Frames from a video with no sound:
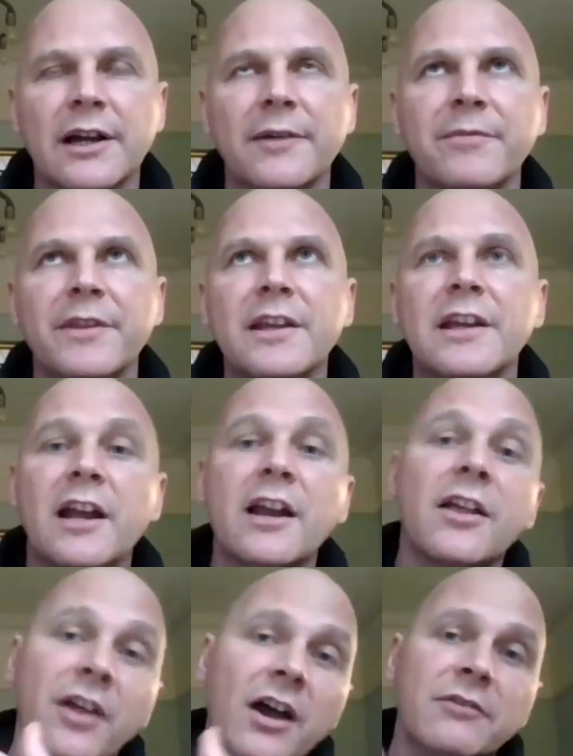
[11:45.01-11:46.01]
And
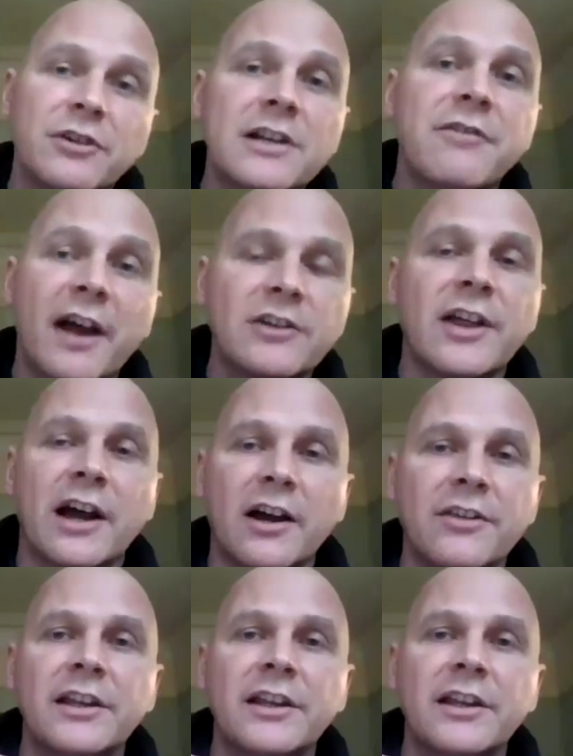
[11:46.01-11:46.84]
I really value that.